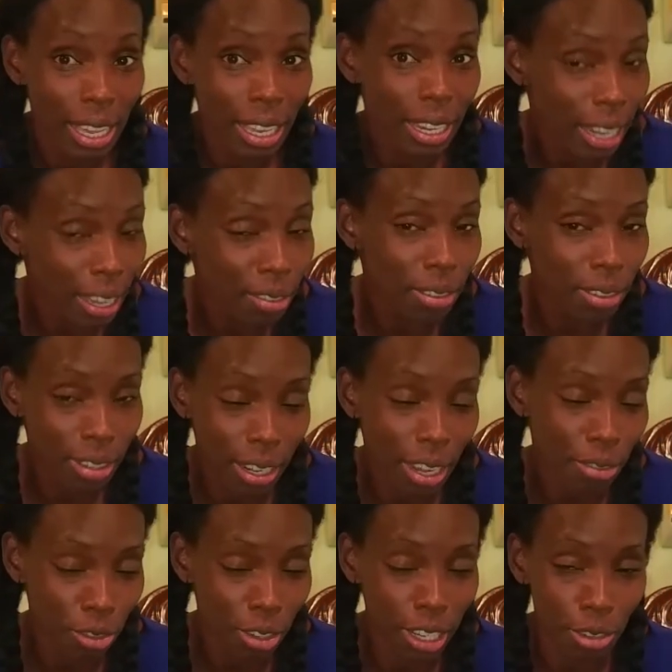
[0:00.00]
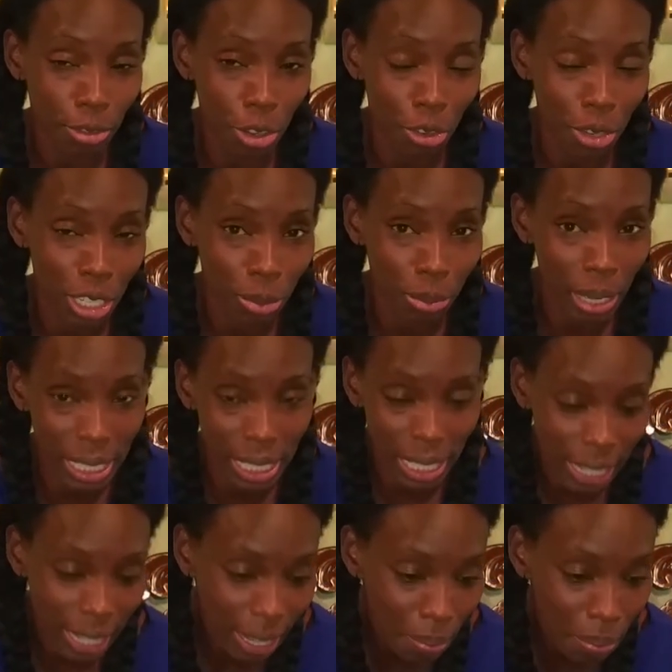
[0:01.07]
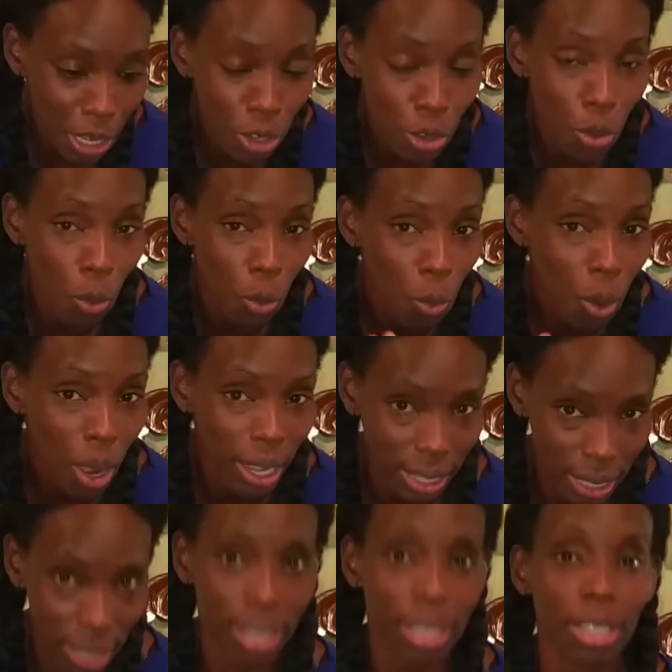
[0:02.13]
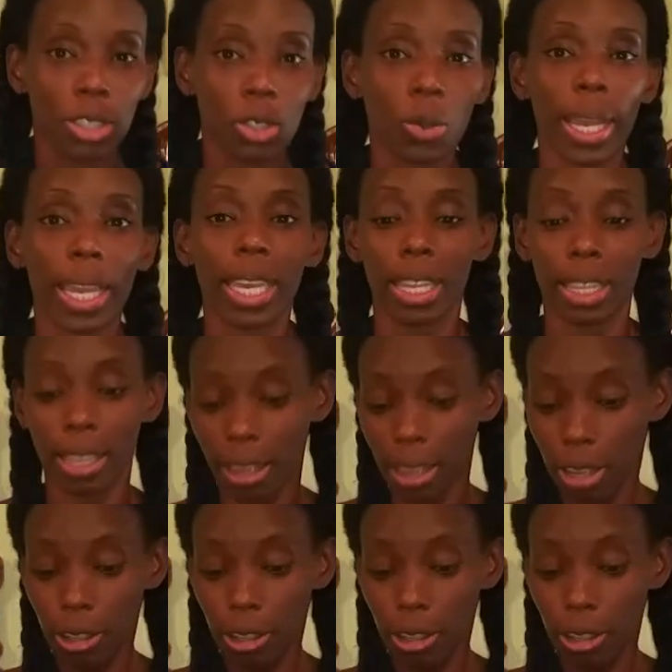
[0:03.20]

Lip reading: Leave your response and let me know what, so I can